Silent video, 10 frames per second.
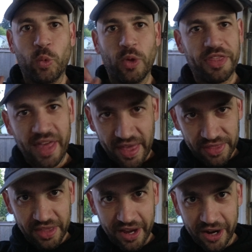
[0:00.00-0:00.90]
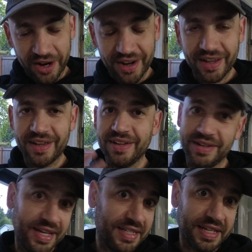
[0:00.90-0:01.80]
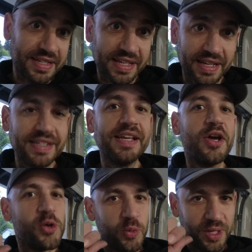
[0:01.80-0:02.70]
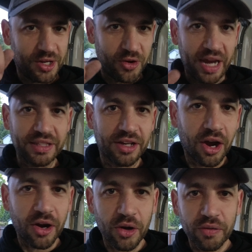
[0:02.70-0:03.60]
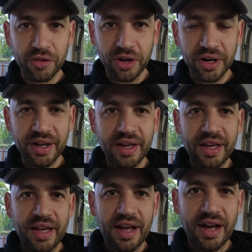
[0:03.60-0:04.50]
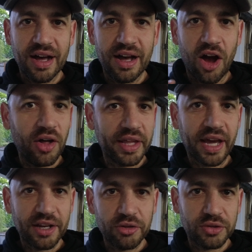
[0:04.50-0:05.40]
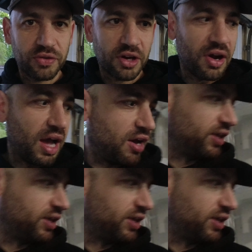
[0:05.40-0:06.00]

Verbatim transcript: with that there, hint, hint, hint, we can crank the car over. All I gotta do is figure out